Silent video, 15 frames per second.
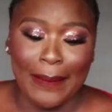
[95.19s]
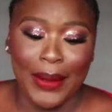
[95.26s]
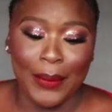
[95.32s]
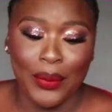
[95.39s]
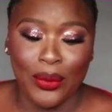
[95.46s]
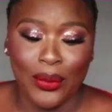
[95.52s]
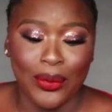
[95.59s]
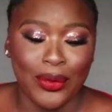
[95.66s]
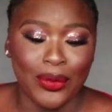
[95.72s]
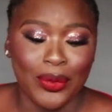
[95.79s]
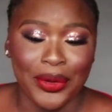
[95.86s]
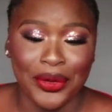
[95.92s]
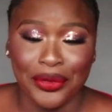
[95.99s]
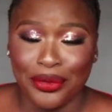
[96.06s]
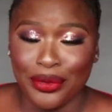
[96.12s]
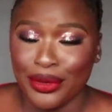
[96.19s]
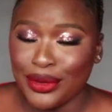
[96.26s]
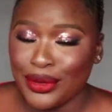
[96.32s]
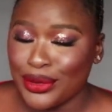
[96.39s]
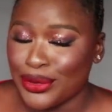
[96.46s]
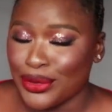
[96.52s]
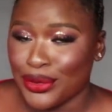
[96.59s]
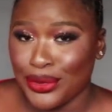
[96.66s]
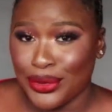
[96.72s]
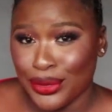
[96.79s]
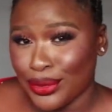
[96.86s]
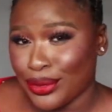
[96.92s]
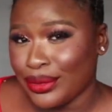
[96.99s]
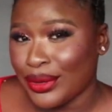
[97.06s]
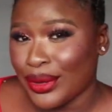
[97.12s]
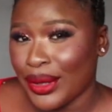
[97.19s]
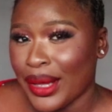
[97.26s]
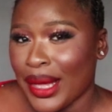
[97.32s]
people will be rude to you,